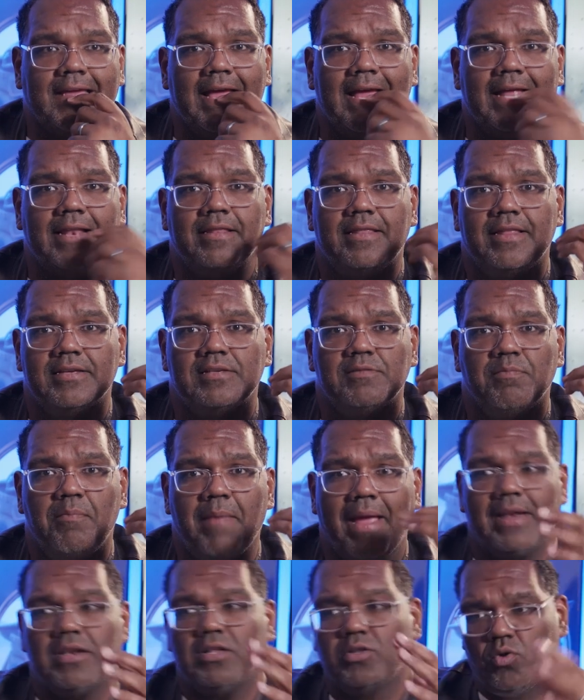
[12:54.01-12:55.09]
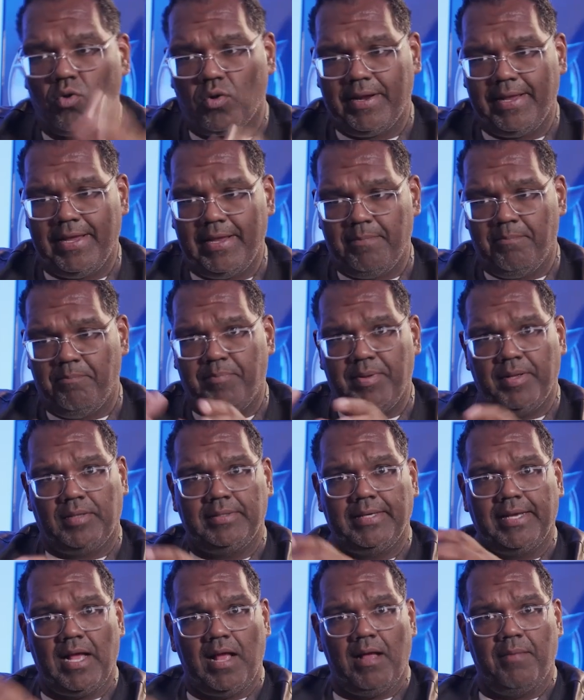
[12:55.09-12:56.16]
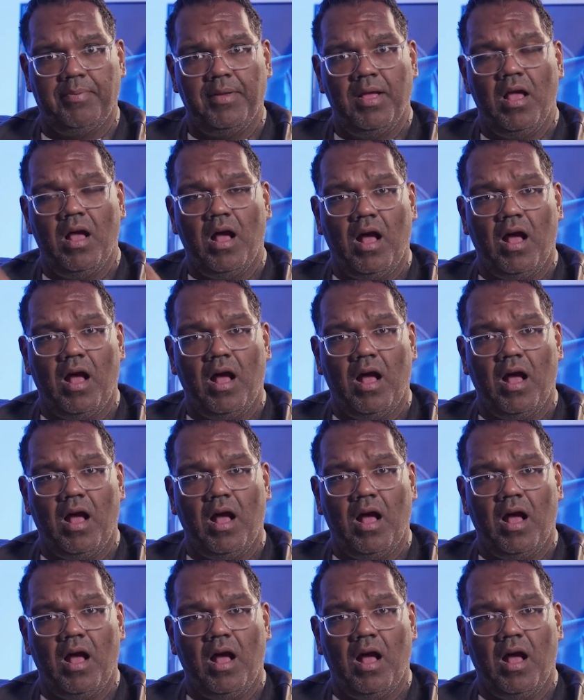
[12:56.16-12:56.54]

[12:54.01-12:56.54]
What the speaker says: get this Mandalorian building up